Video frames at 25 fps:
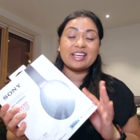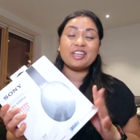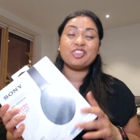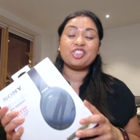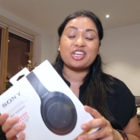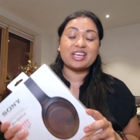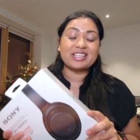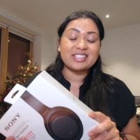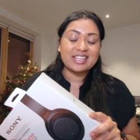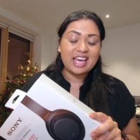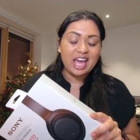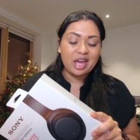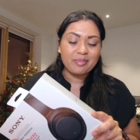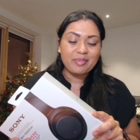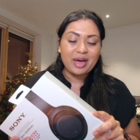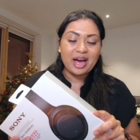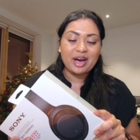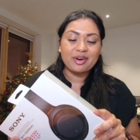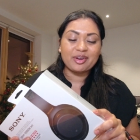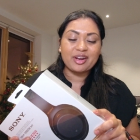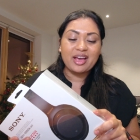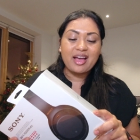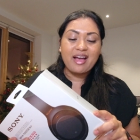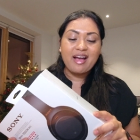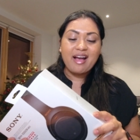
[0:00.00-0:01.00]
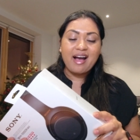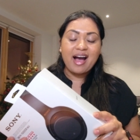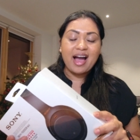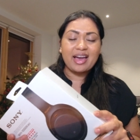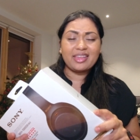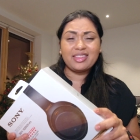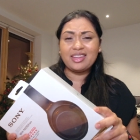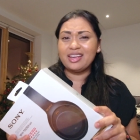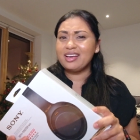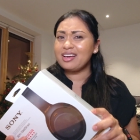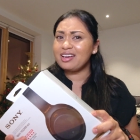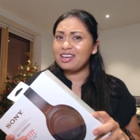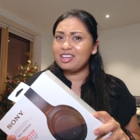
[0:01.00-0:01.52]
They just came out,
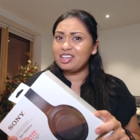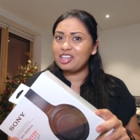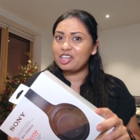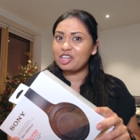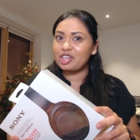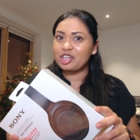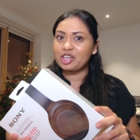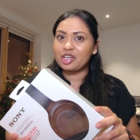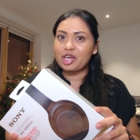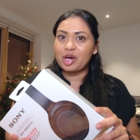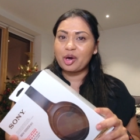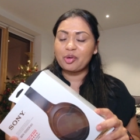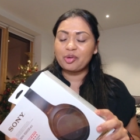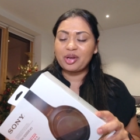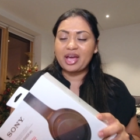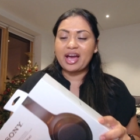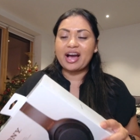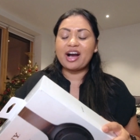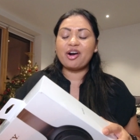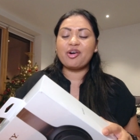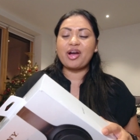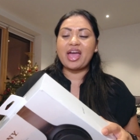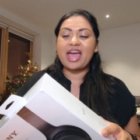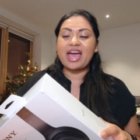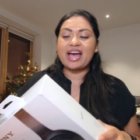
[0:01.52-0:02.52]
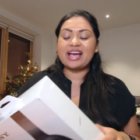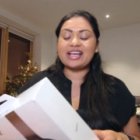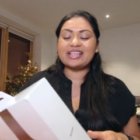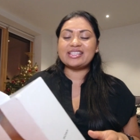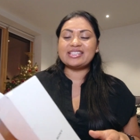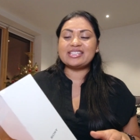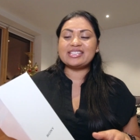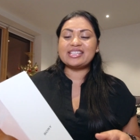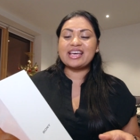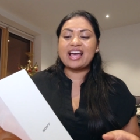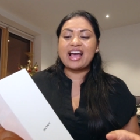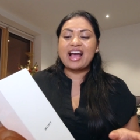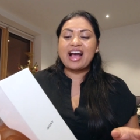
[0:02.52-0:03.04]
I think, a year ago now,
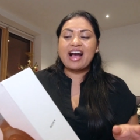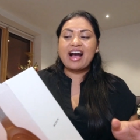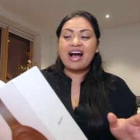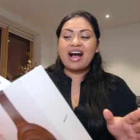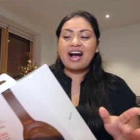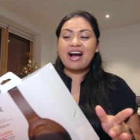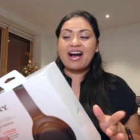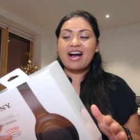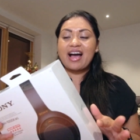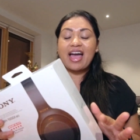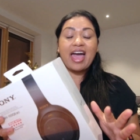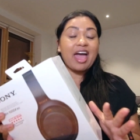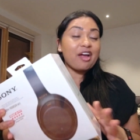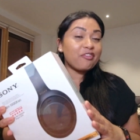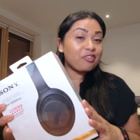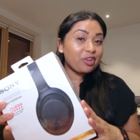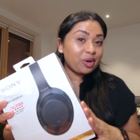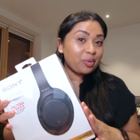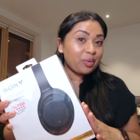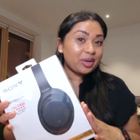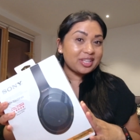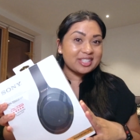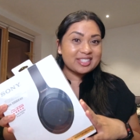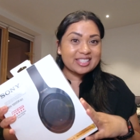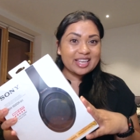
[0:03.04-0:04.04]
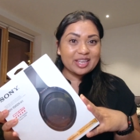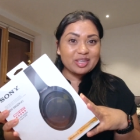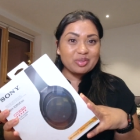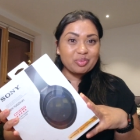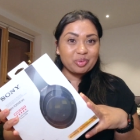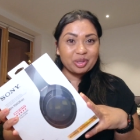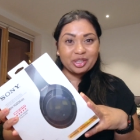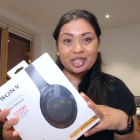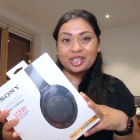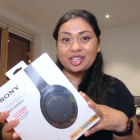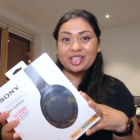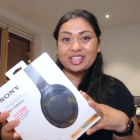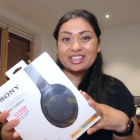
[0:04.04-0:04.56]
and everyone says
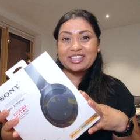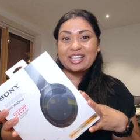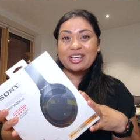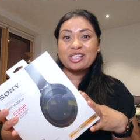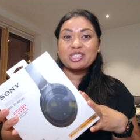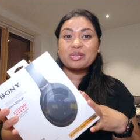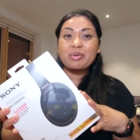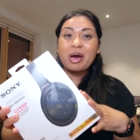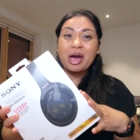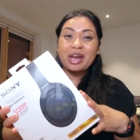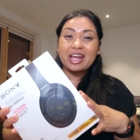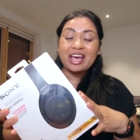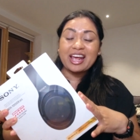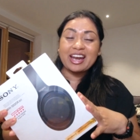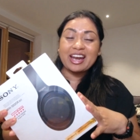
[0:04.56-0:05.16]
really good things about